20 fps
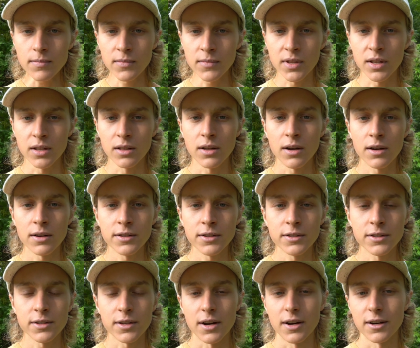the
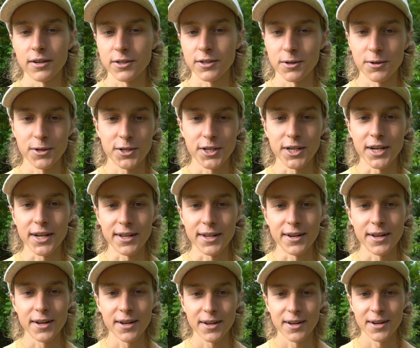lungs are
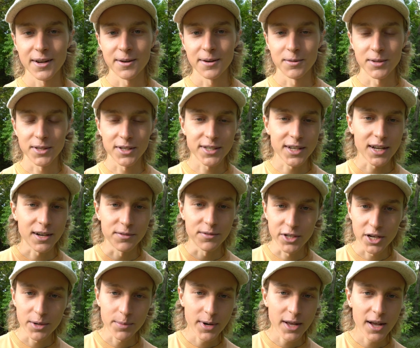associated with the sign of
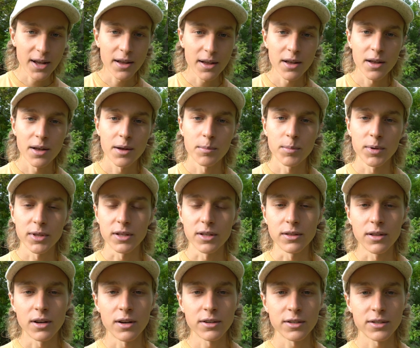Gemini, but the
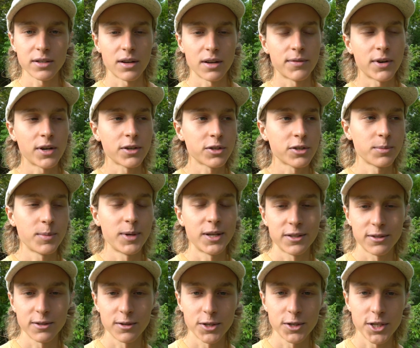lungs have also been
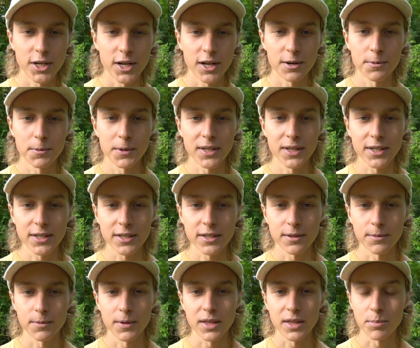associated with
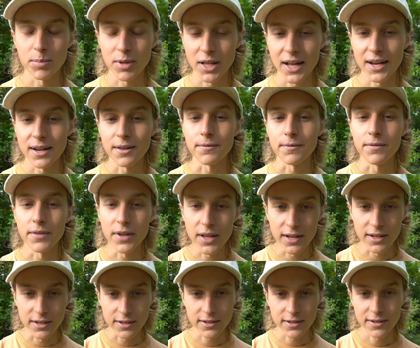the planet
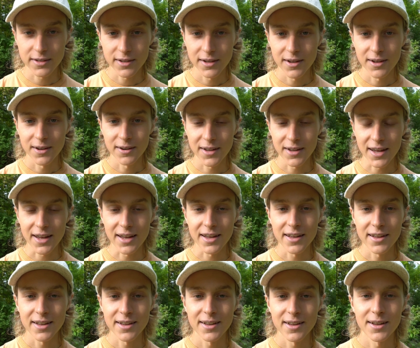Venus. Okay,
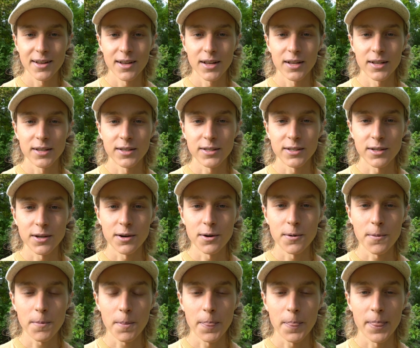
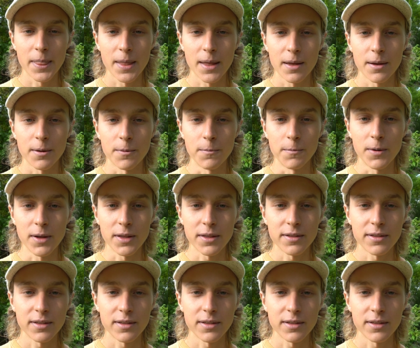so with